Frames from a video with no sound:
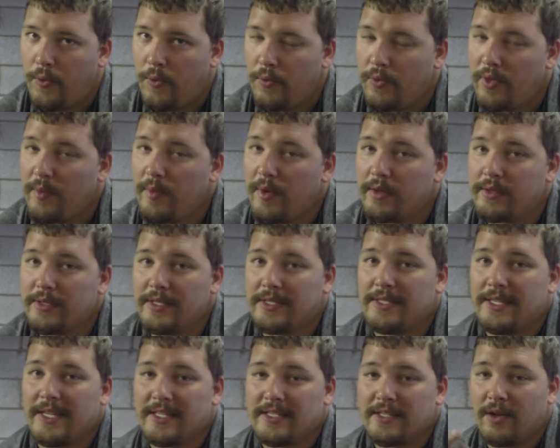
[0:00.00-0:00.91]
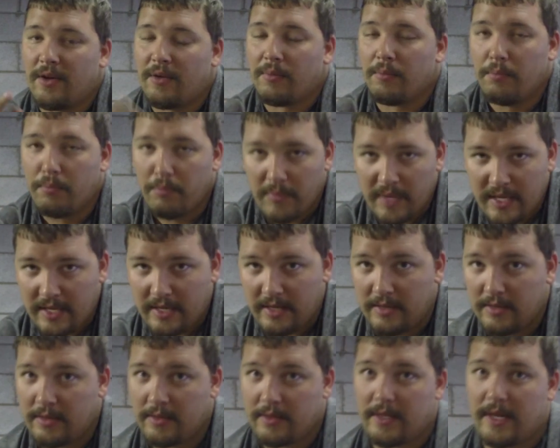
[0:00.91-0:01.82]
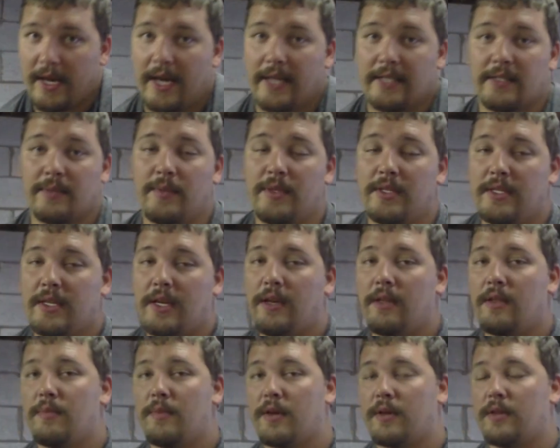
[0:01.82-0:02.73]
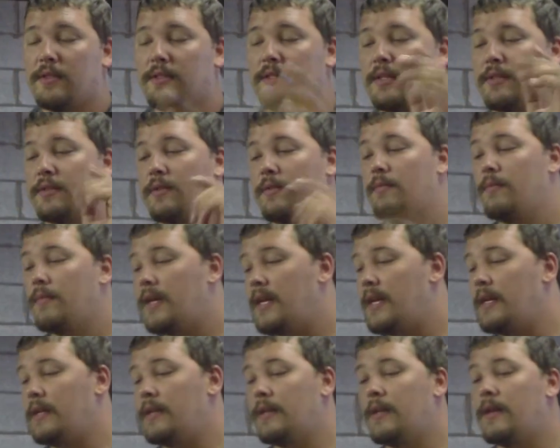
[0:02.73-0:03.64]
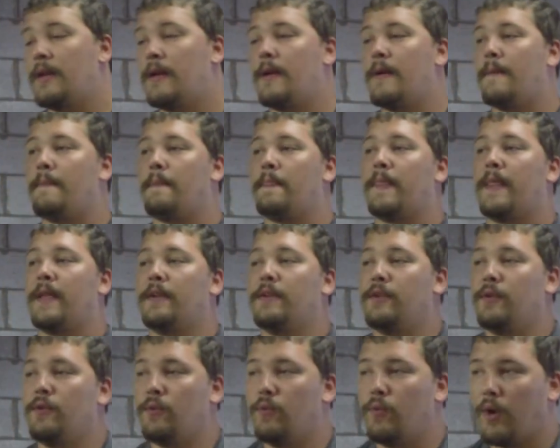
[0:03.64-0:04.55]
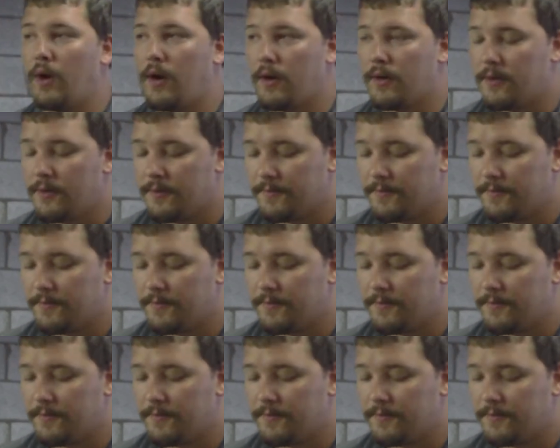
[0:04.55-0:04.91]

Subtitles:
them ugly sticks are mean, guys. Let me tell you, them ugly sticks are mean. They do work.